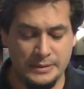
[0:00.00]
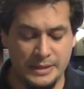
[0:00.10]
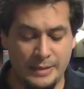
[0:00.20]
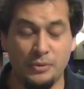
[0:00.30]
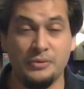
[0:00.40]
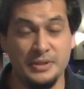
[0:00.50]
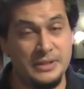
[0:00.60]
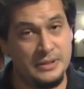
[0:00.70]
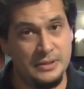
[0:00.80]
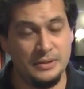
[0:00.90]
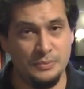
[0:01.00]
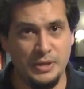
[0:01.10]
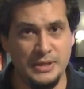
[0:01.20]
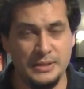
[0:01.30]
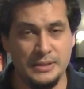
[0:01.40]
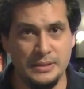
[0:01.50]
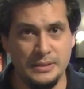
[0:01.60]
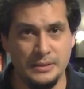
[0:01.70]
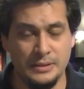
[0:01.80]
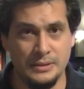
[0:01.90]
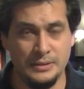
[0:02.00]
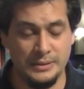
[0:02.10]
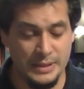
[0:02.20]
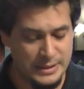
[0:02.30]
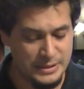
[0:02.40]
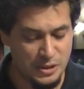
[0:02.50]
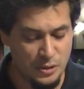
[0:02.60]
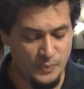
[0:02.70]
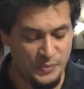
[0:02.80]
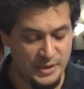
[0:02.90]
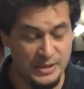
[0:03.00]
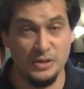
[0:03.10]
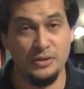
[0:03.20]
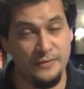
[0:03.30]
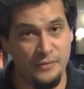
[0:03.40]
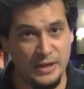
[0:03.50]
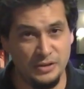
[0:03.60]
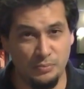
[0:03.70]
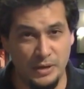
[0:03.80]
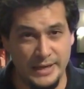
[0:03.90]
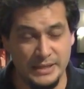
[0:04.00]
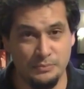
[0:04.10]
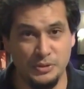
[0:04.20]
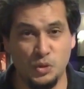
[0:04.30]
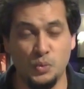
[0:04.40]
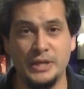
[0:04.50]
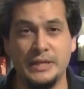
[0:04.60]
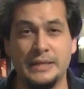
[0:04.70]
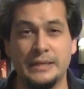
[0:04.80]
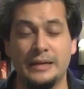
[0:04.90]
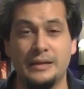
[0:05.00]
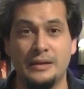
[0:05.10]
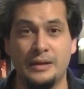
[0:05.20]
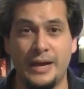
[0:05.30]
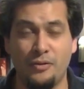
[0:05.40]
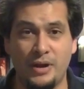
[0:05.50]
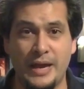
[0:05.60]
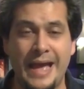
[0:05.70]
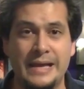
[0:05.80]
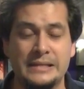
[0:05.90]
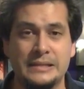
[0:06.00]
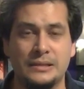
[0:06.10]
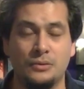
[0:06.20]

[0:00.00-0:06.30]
Kepler is a space telescope that is looking for exoplanets between Lyra and